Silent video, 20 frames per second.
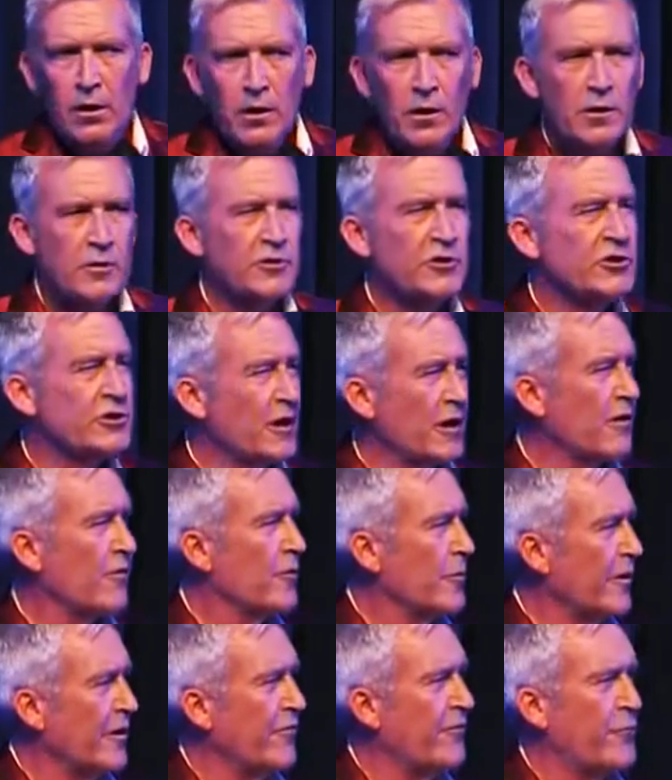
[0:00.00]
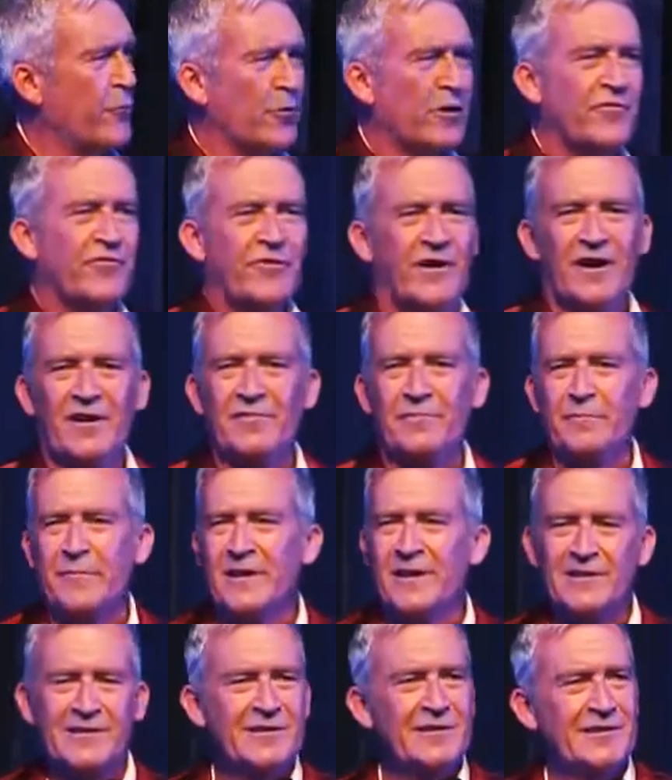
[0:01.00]
You're in the shower for about 45
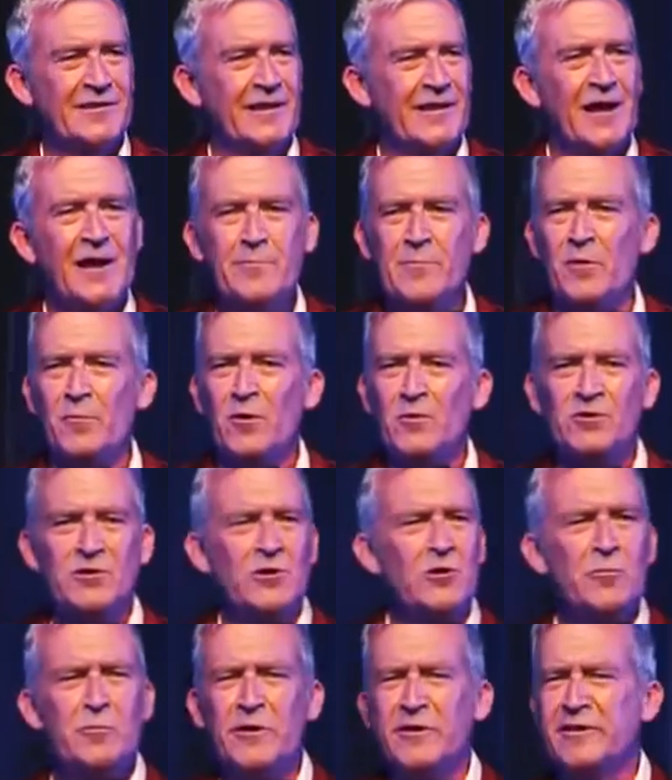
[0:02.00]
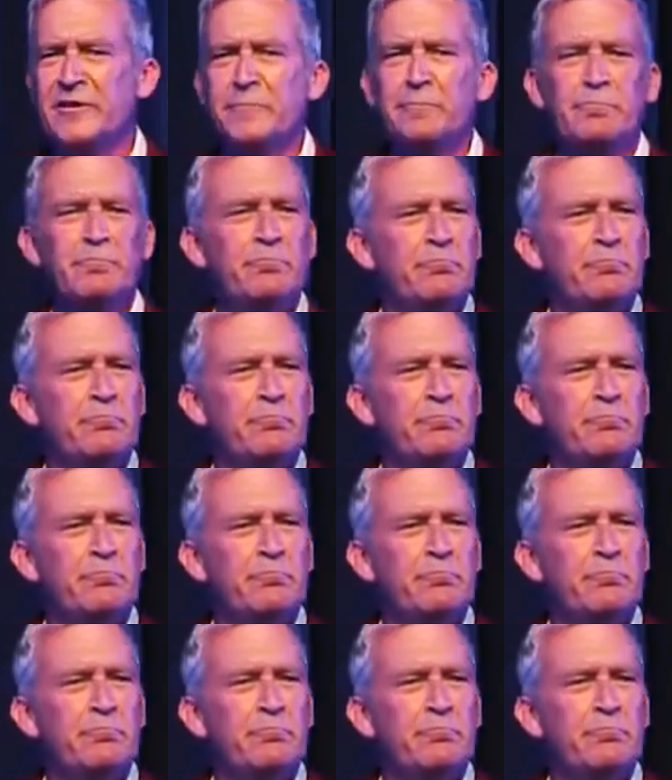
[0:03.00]
minutes, it's like I'm almost humid.